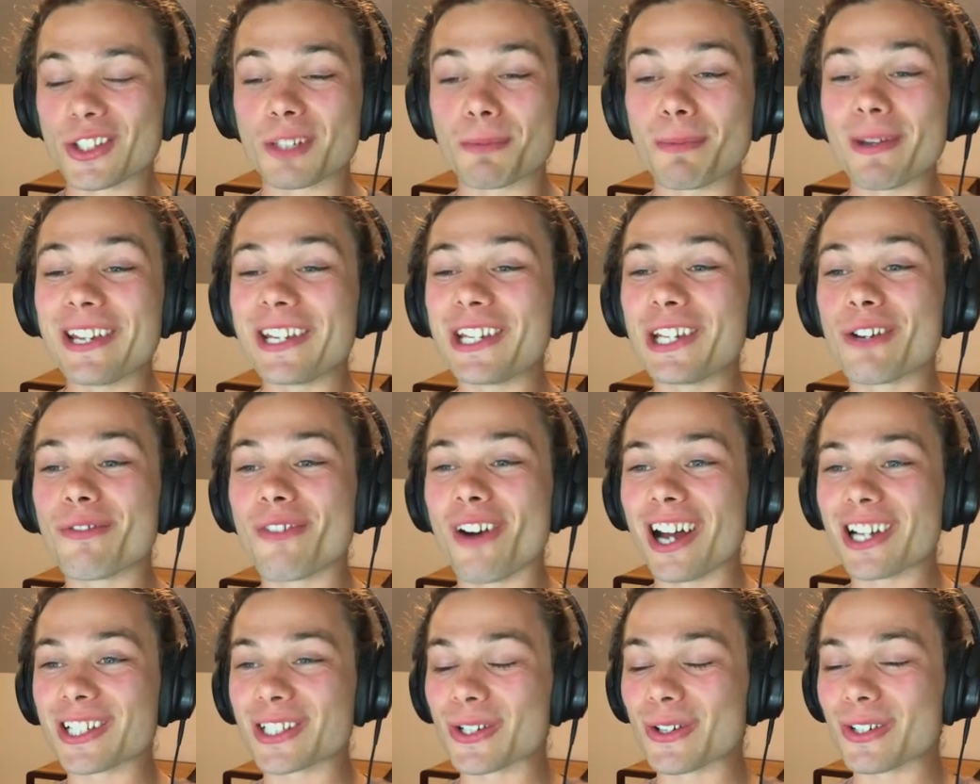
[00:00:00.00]
speaking of
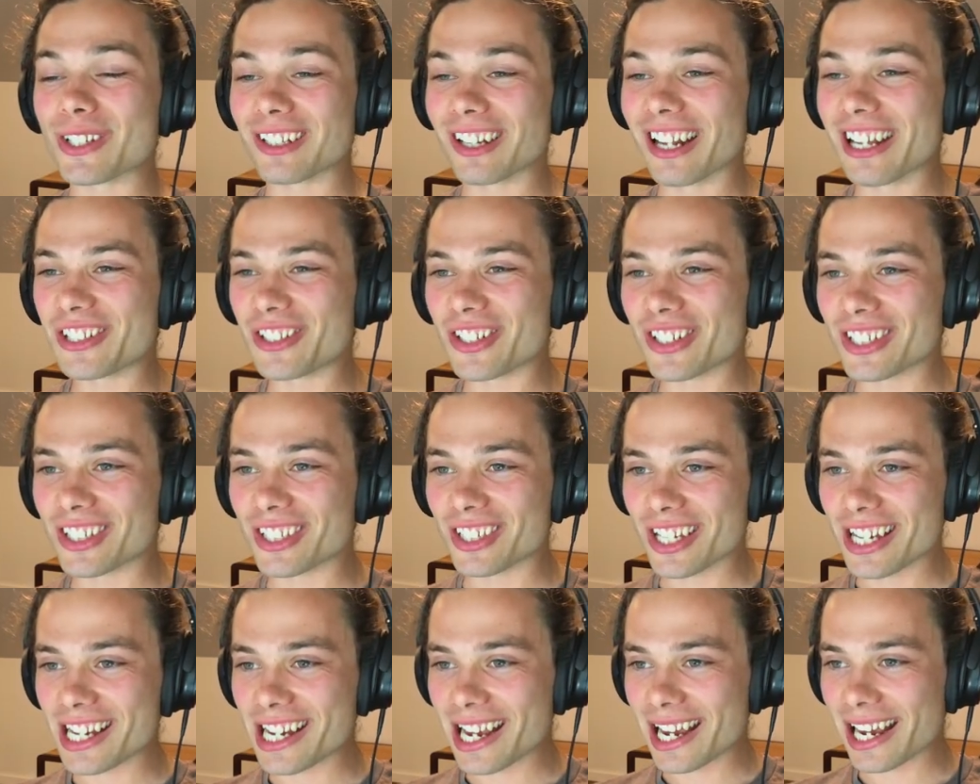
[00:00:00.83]
high scores, let's just
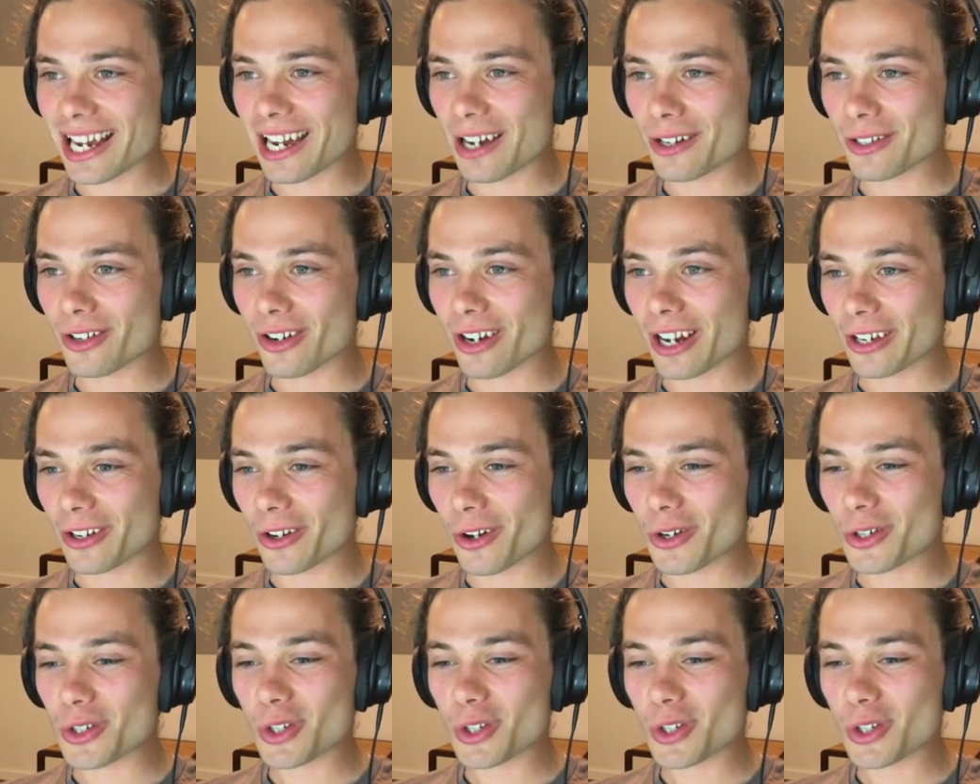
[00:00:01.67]
see, how did I go?